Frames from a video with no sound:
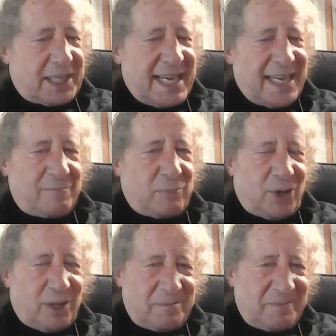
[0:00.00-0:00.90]

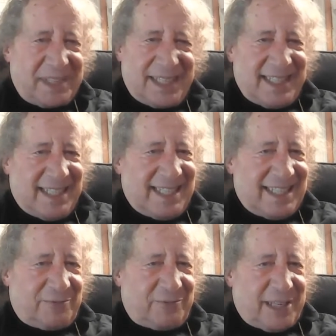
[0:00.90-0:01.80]
cannonball
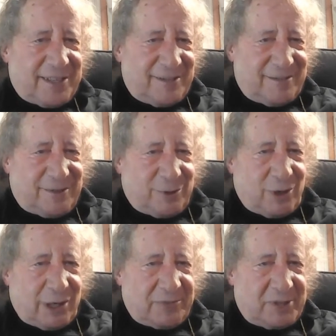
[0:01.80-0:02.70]
and a feather
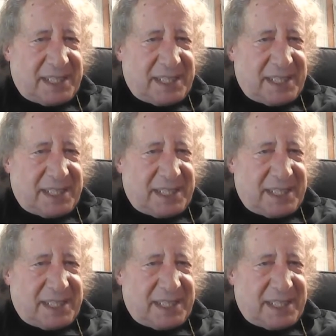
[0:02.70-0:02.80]
off.